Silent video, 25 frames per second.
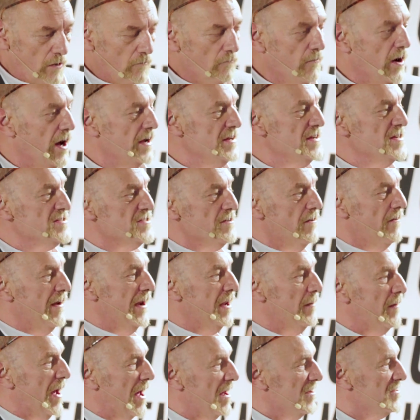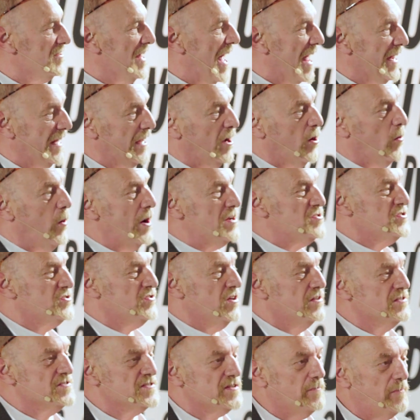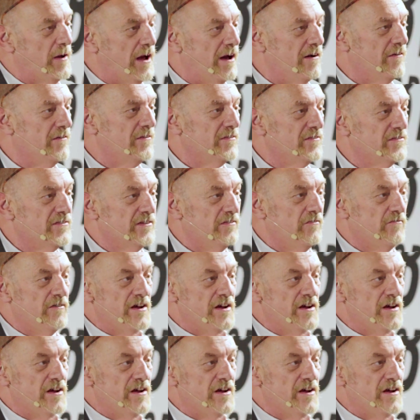Right, is there any questions about the